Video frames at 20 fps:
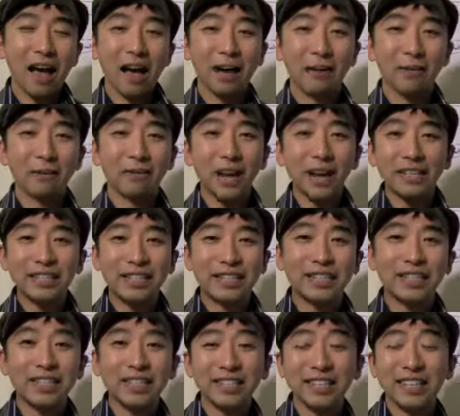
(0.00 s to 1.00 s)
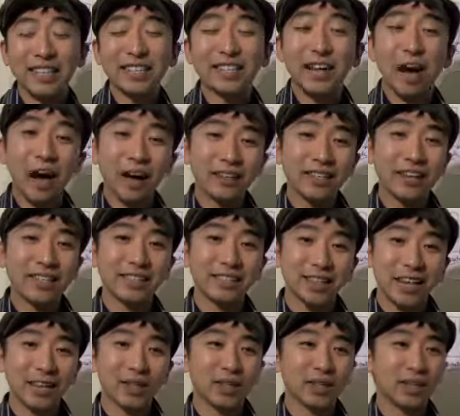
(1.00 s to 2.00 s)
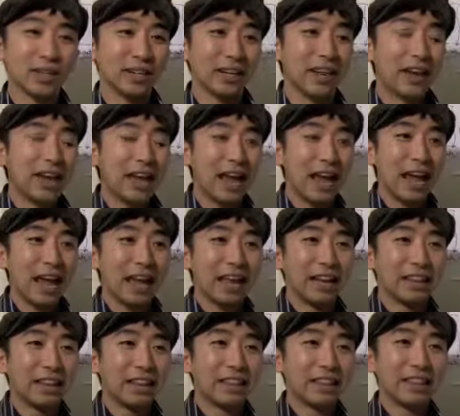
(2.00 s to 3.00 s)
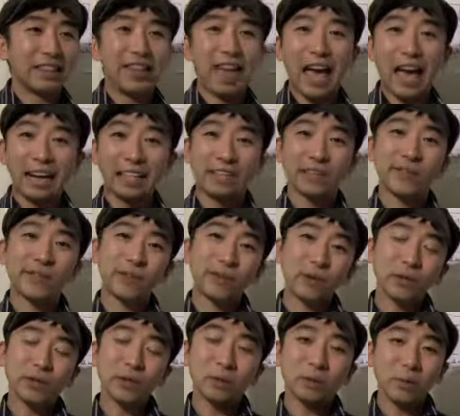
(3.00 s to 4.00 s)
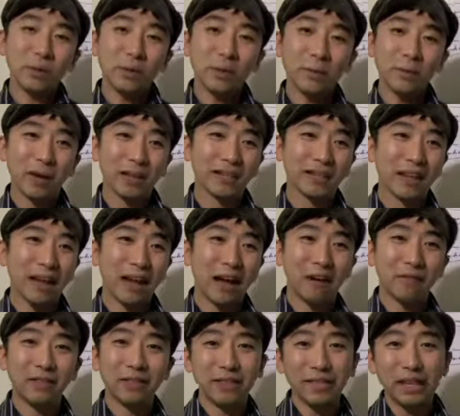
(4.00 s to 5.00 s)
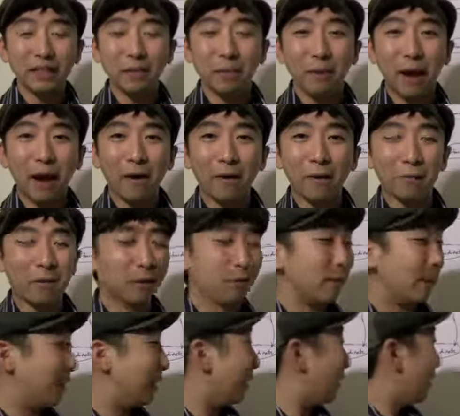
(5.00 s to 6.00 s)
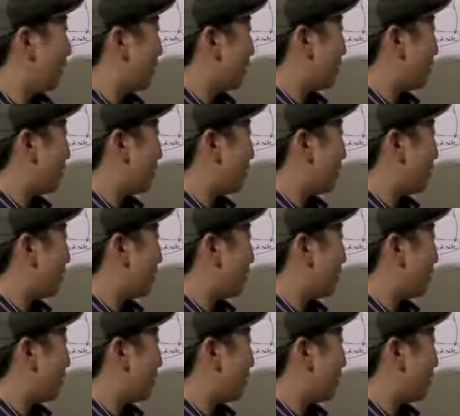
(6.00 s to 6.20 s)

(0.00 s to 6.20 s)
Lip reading: of 1960s contestation and the active social movement of the Yellow Power movement